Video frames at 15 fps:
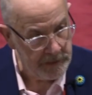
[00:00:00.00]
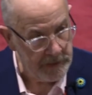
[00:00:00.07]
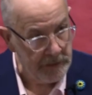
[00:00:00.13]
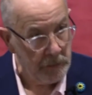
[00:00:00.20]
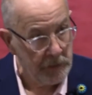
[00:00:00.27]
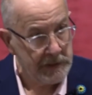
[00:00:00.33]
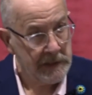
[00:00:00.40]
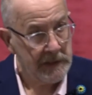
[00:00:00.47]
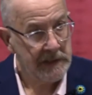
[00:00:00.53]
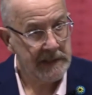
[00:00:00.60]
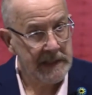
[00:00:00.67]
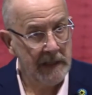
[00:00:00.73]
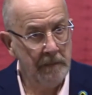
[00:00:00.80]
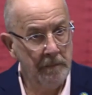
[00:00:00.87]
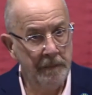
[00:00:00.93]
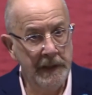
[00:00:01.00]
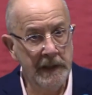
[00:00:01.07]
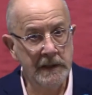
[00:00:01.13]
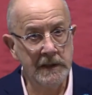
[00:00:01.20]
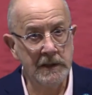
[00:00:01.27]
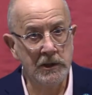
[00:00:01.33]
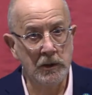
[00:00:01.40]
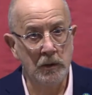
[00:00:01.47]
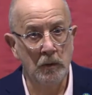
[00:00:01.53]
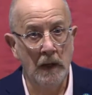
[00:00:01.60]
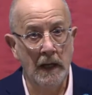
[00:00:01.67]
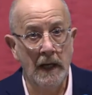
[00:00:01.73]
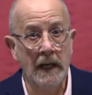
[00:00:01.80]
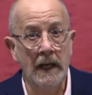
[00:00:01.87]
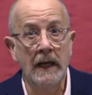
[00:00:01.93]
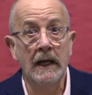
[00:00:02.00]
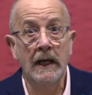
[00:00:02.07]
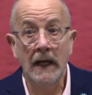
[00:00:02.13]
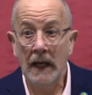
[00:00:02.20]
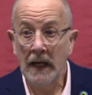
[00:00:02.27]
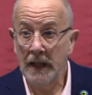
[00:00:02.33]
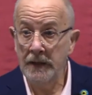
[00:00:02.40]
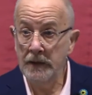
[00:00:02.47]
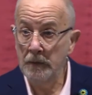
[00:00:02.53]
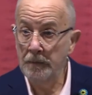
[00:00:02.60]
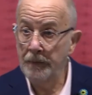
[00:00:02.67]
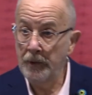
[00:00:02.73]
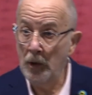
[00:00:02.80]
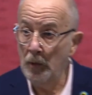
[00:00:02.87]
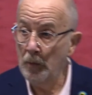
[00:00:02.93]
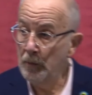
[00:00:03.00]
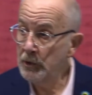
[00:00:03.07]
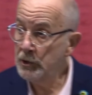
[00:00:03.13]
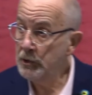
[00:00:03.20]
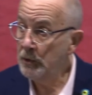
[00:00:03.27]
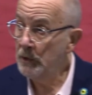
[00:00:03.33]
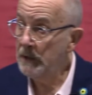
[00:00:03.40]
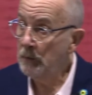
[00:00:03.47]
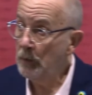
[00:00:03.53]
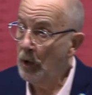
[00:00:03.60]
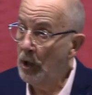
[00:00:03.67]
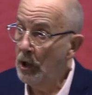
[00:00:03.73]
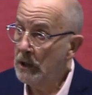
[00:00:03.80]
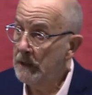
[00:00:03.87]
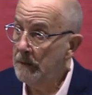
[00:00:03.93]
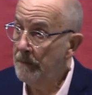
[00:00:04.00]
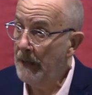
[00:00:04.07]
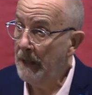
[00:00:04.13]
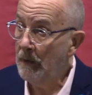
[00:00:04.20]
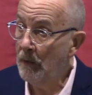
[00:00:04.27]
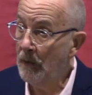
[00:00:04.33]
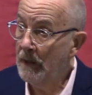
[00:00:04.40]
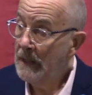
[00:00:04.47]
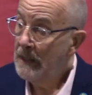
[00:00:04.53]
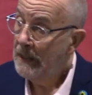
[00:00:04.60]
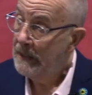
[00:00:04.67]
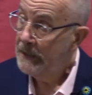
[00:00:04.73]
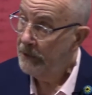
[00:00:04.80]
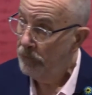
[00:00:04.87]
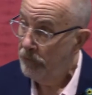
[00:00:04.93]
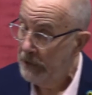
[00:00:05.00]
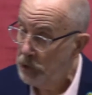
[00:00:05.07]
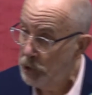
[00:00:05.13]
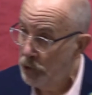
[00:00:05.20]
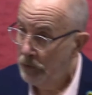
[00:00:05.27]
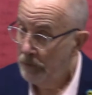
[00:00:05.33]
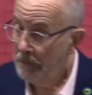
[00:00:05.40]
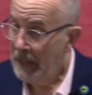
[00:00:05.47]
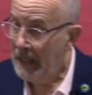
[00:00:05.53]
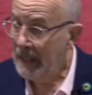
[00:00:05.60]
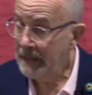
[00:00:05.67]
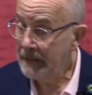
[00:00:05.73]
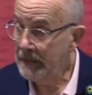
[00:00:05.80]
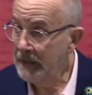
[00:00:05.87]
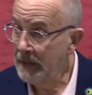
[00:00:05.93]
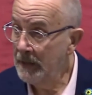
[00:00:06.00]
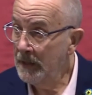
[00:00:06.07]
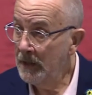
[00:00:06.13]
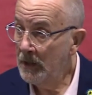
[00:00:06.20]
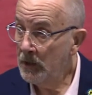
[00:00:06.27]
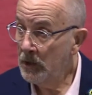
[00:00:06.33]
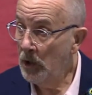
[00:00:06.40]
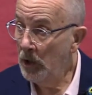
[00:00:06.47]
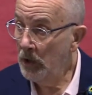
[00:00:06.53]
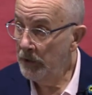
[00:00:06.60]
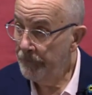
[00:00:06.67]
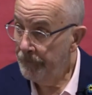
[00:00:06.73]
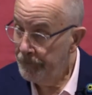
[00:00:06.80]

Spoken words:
and he was in St. Peter's Square and the Pope was doing walkabout. The rich young man got a